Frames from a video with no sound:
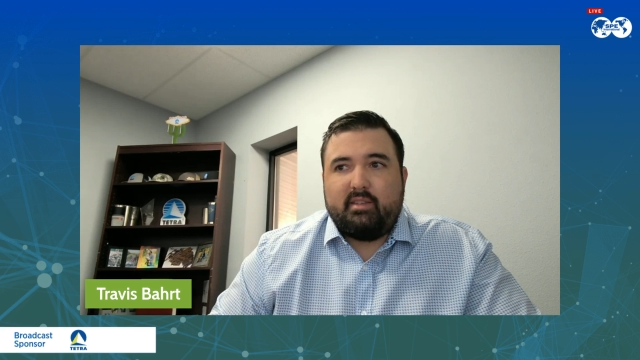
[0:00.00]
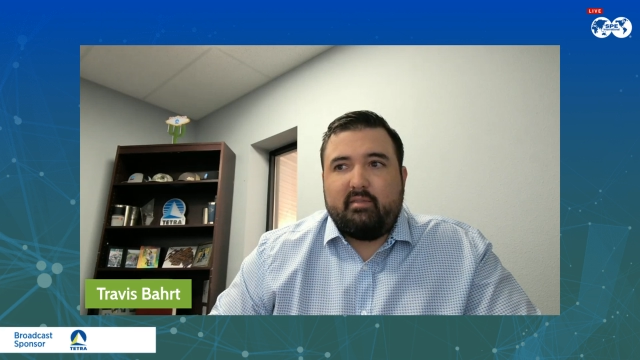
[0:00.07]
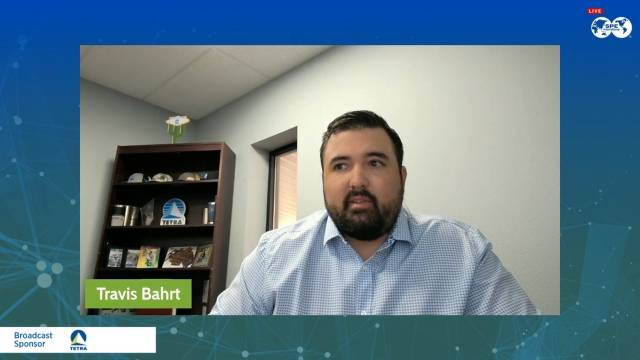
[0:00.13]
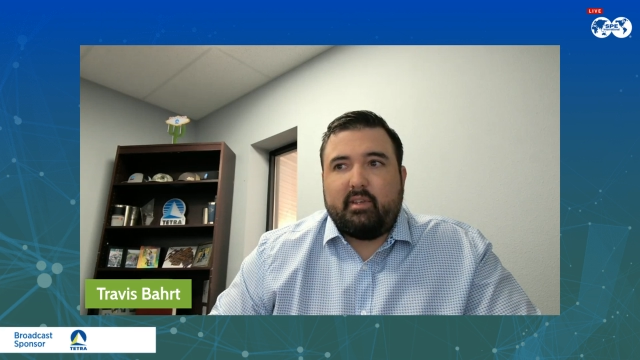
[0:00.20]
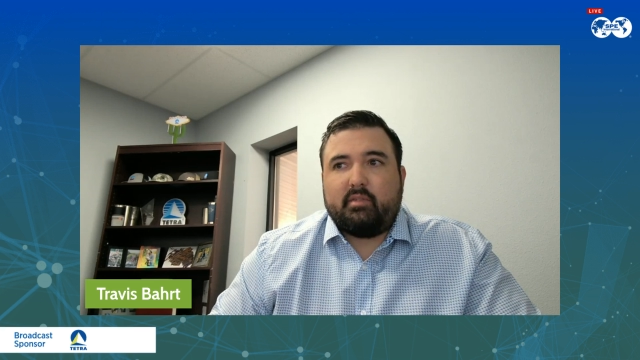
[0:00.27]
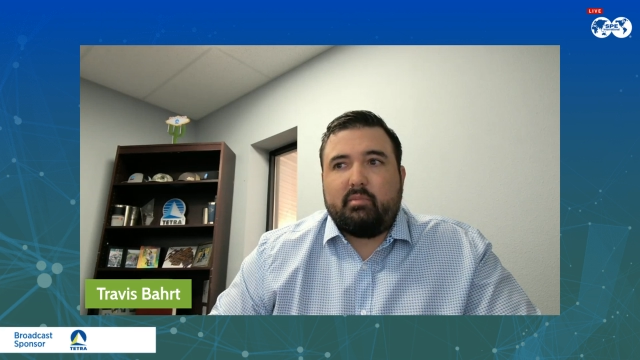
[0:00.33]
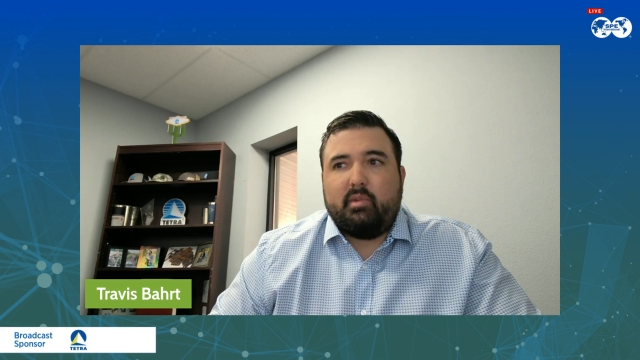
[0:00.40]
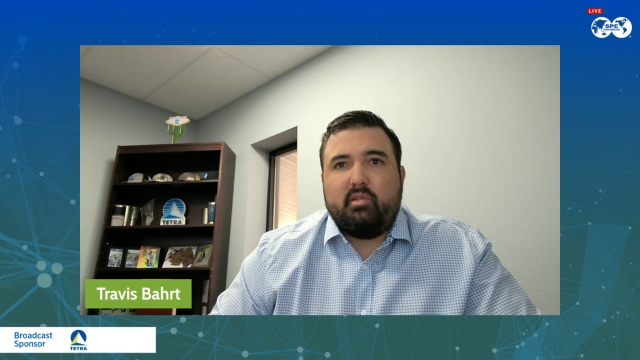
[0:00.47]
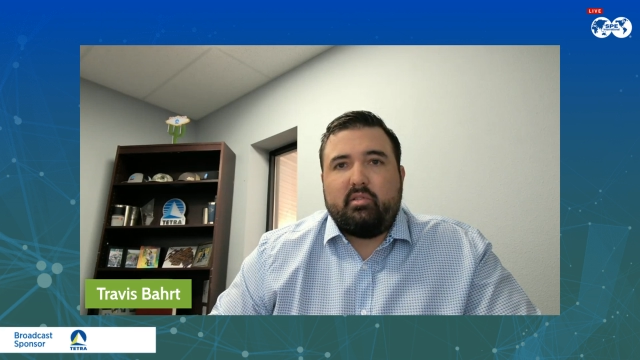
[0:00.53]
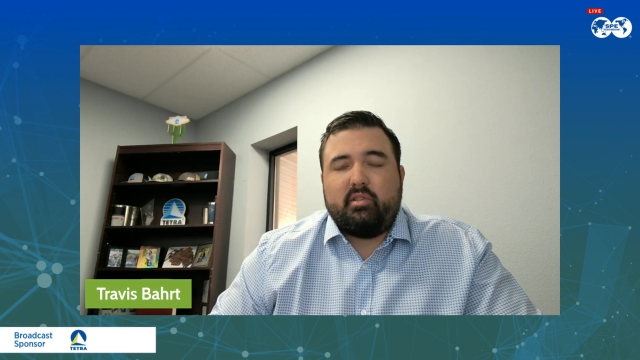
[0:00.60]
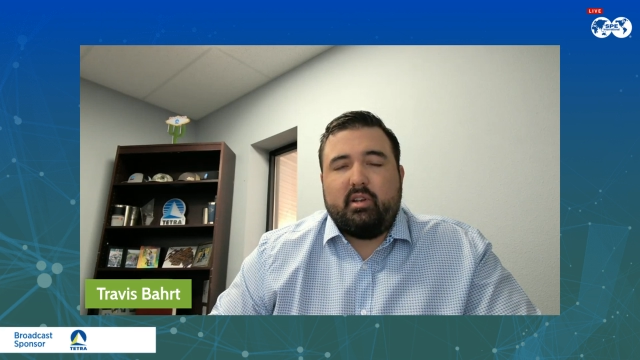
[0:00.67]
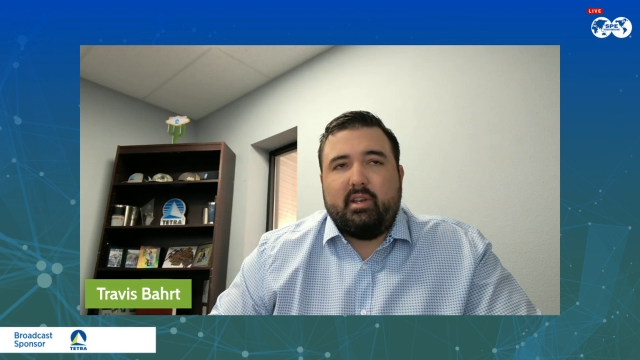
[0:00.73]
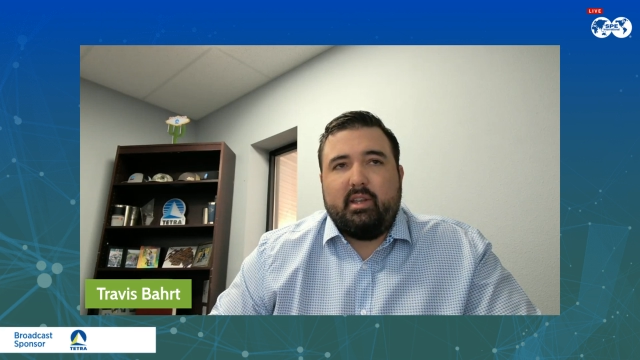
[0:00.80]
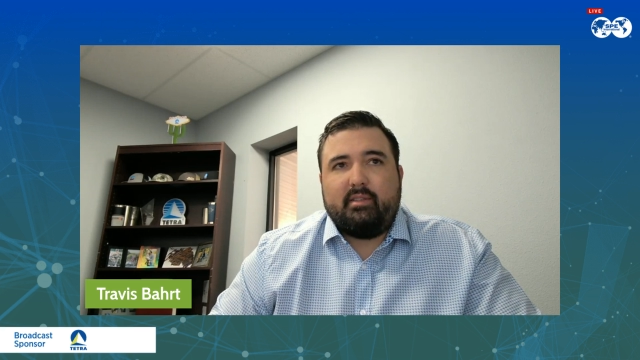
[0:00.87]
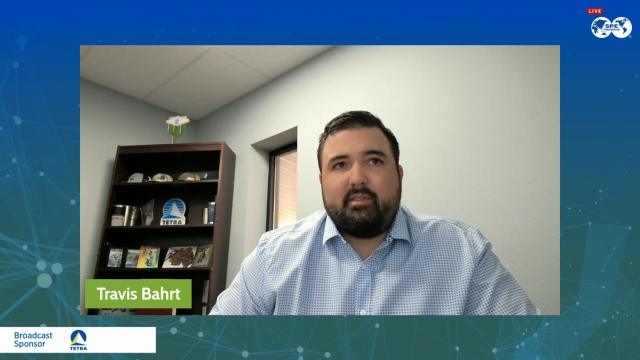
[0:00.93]
rates of
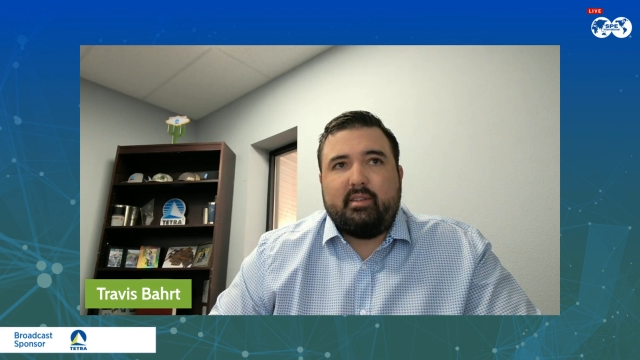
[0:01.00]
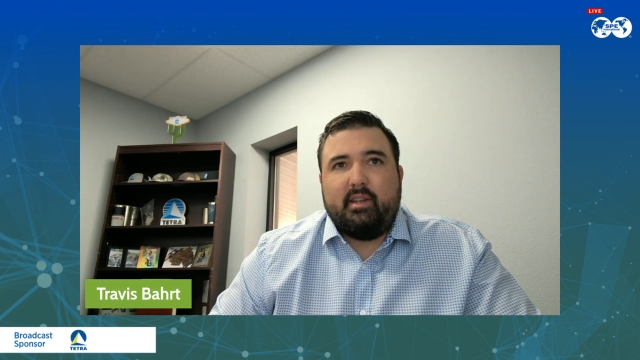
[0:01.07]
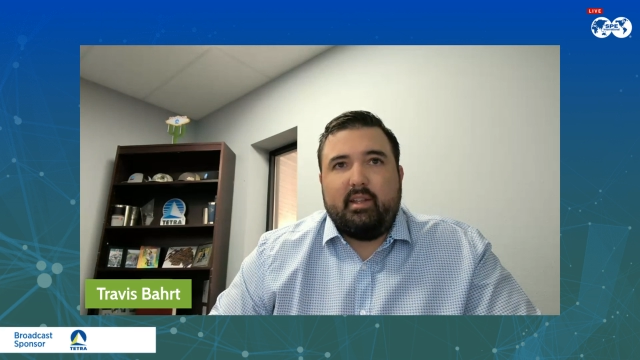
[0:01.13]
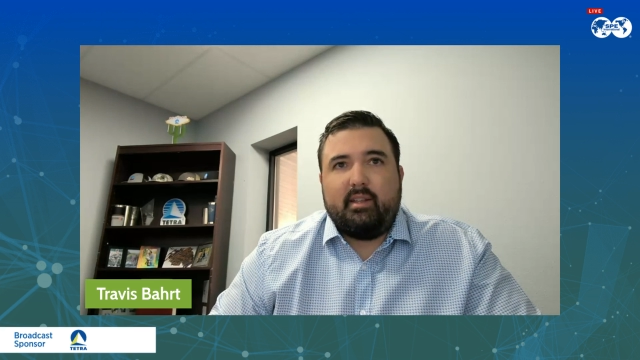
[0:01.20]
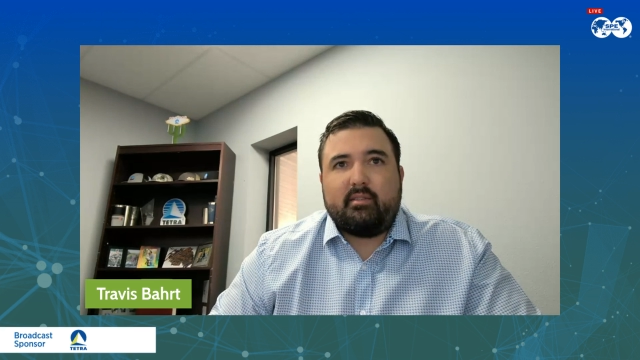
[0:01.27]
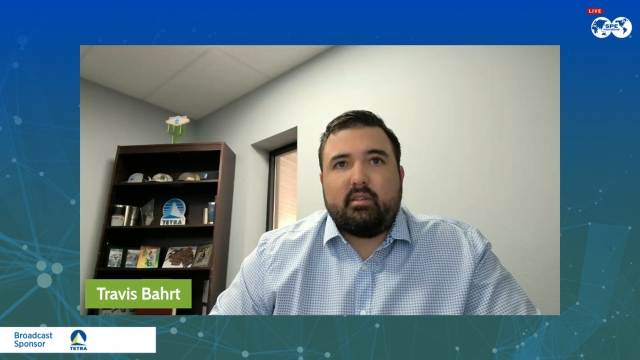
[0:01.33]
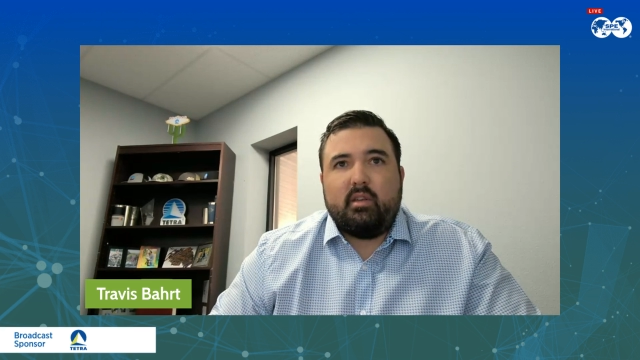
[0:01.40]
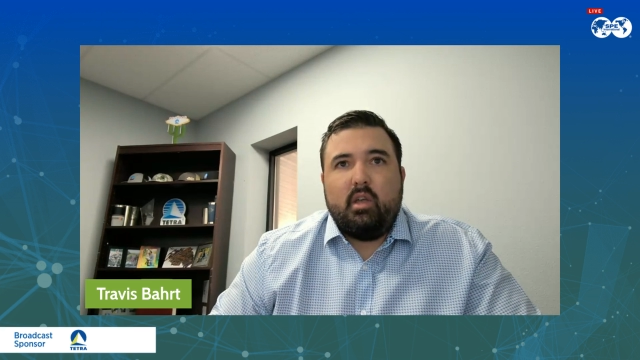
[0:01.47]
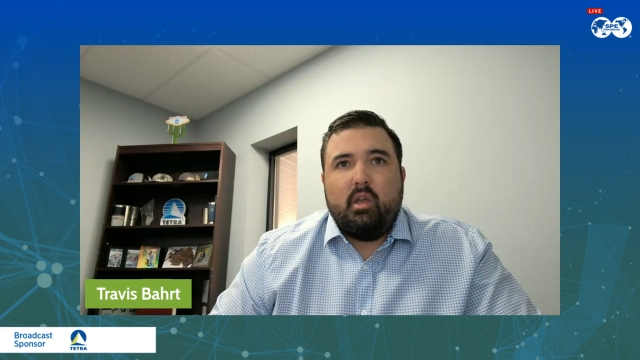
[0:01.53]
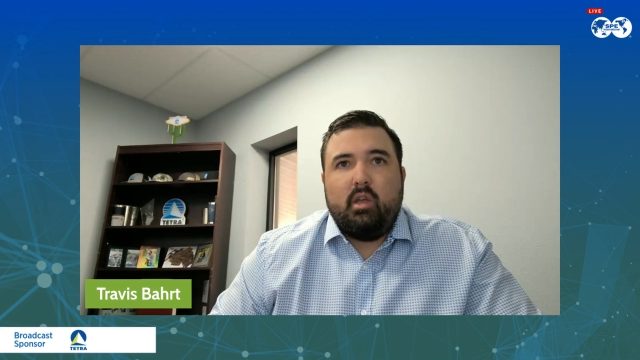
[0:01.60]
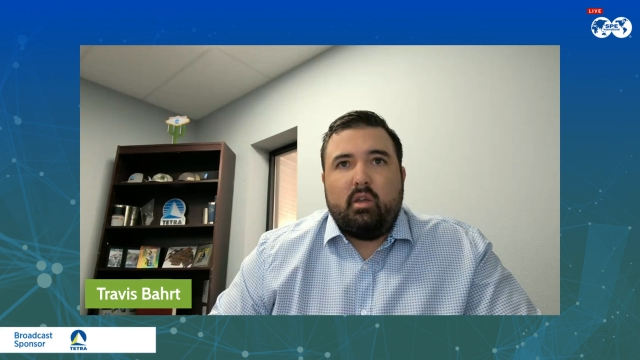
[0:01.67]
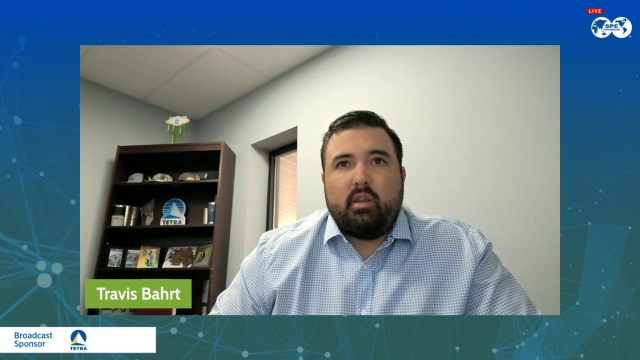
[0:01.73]
exposure and incidents,